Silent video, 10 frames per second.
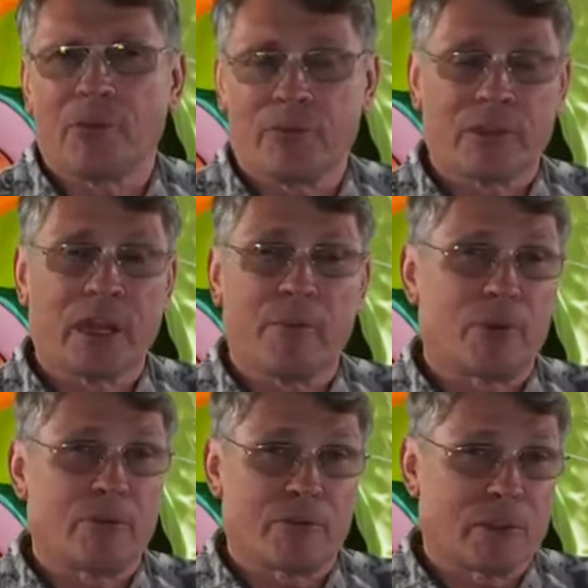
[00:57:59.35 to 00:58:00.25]
off of a copy
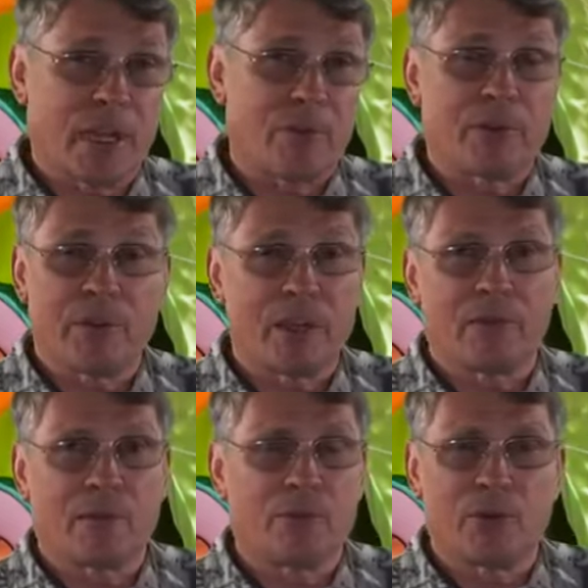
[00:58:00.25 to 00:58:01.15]
off of a copy of any
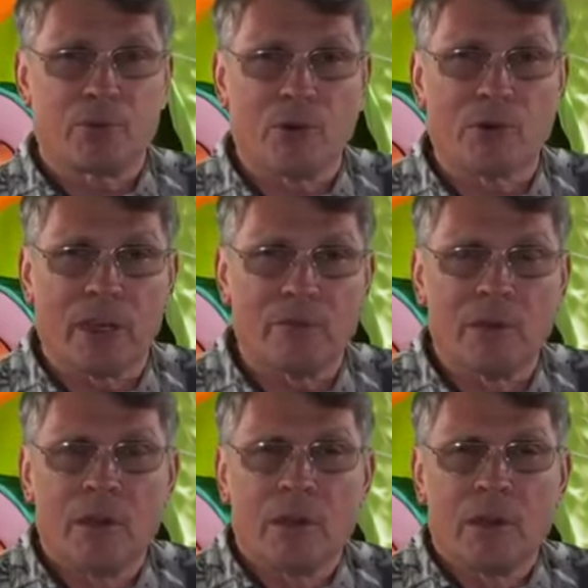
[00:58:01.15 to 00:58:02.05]
computer program
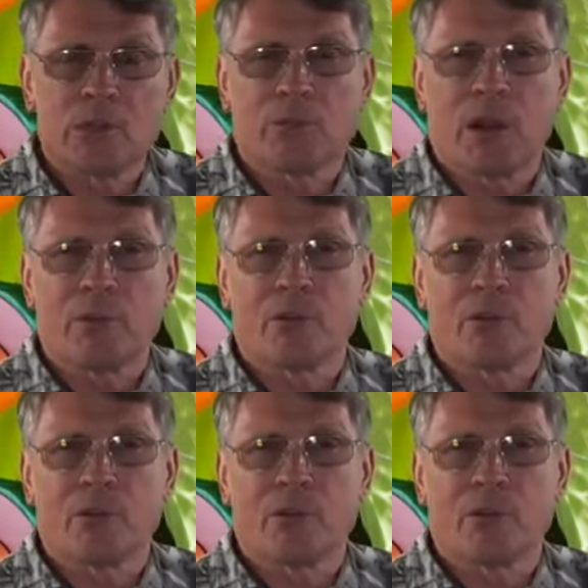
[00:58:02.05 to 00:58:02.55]
is probably going